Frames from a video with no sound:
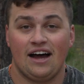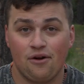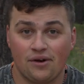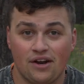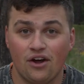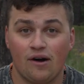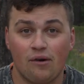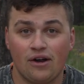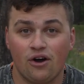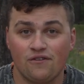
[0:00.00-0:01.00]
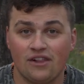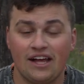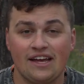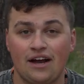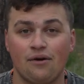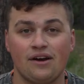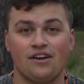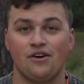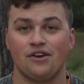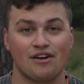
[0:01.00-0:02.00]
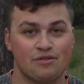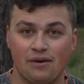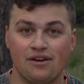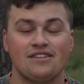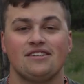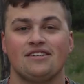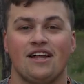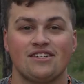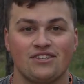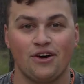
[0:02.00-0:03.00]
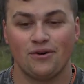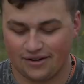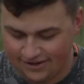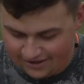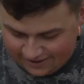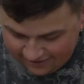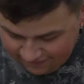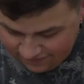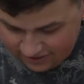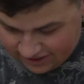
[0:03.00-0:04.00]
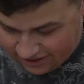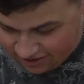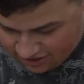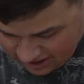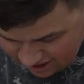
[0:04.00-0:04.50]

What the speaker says: I want to know. I want to know if you like it. I want to know your experiences. Let us know. Other than